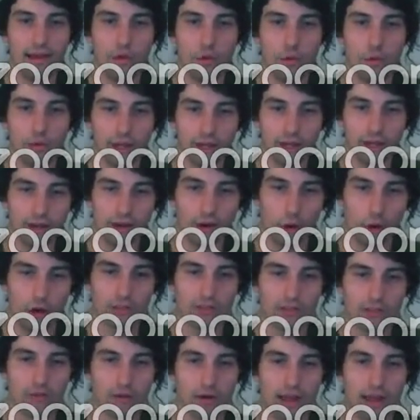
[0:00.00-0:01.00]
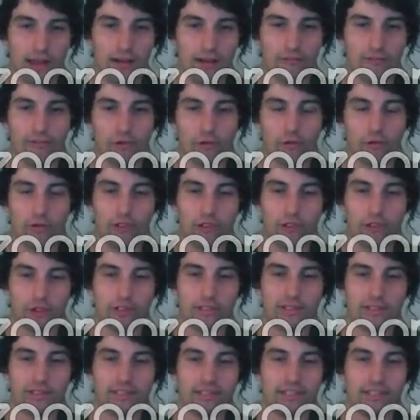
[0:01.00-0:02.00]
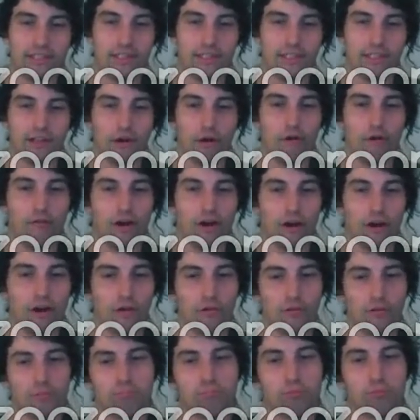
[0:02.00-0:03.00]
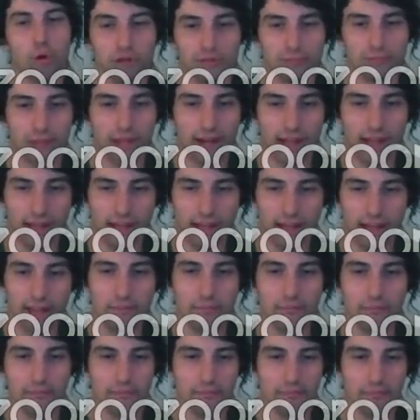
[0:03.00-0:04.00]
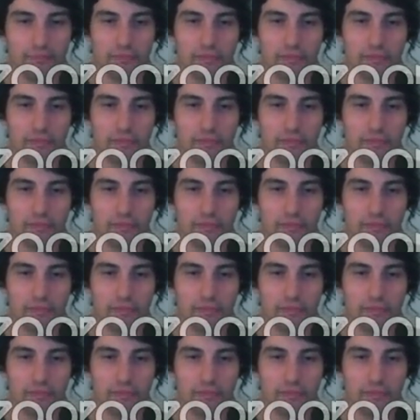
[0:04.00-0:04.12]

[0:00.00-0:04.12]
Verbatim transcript: We also have the condition C over cospan A.